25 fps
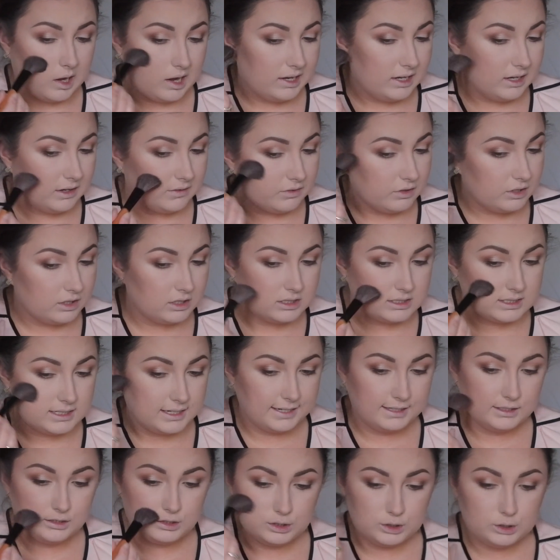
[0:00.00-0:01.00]
I never
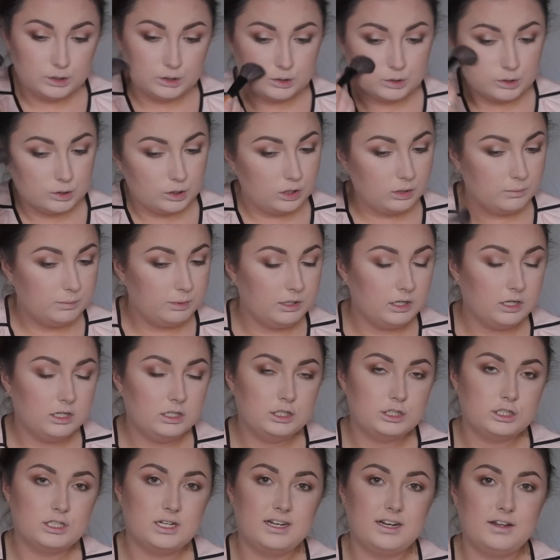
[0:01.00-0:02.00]
tend to use a lot of
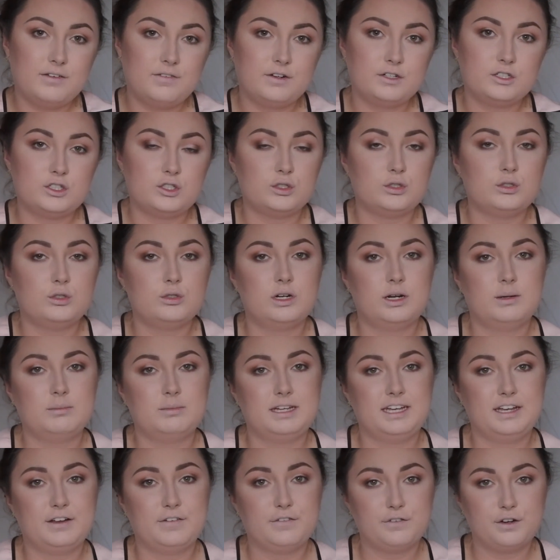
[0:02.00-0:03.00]
blush, and if I do I'm
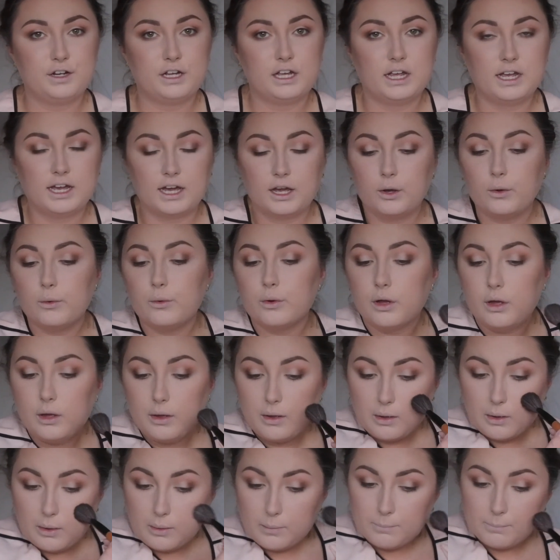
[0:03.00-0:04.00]
like freaking out
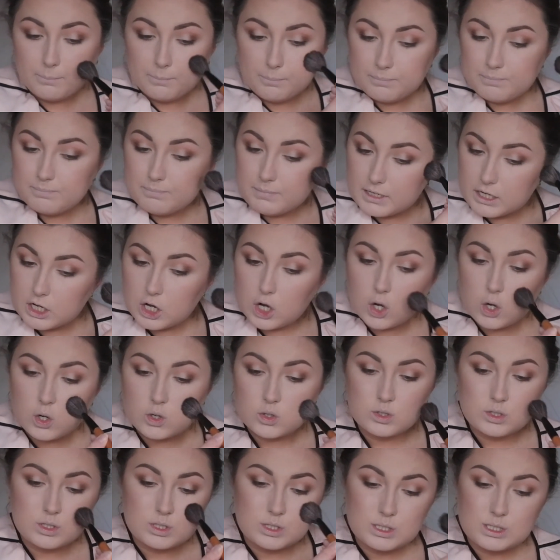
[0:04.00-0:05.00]

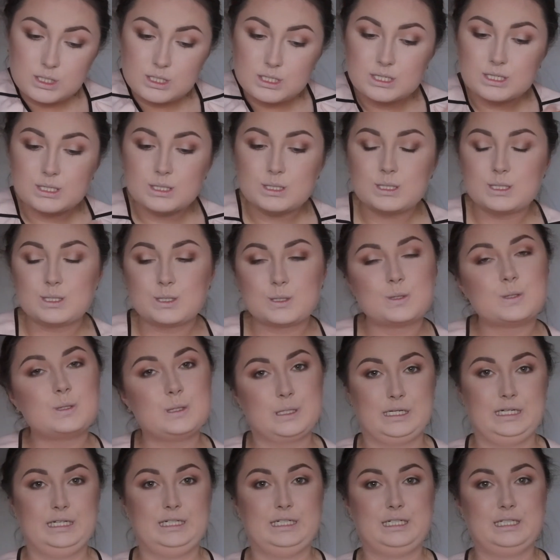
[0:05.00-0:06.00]
because I
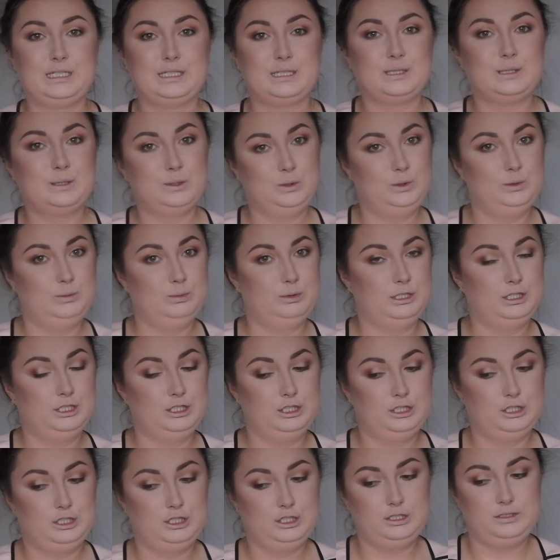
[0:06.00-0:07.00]
don't like a lot of
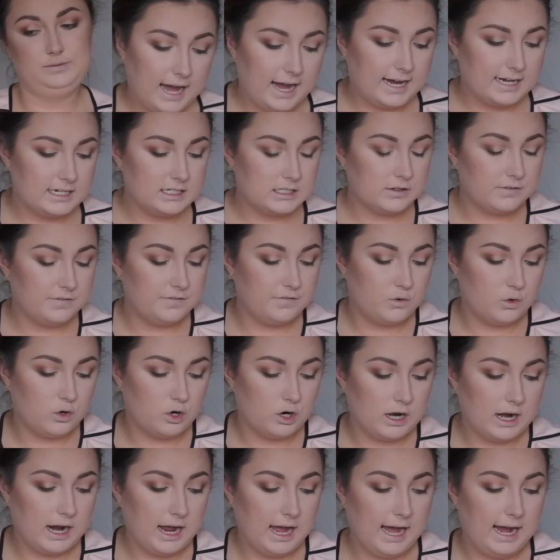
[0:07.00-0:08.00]
blush. And
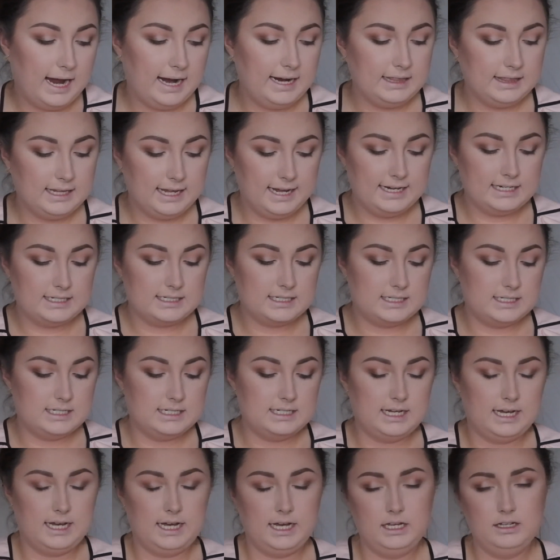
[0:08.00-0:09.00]
for highlight
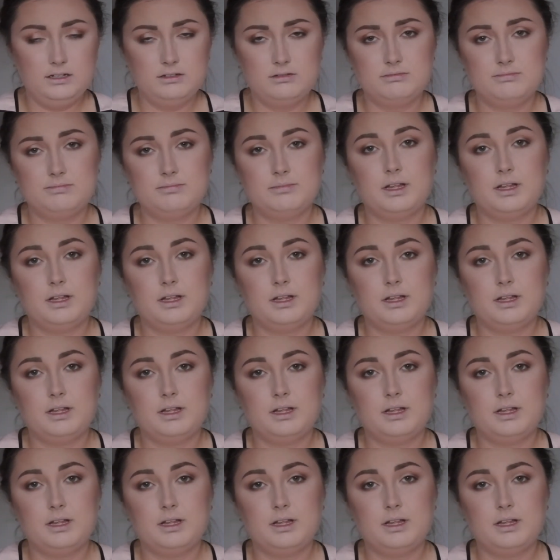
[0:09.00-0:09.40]
today,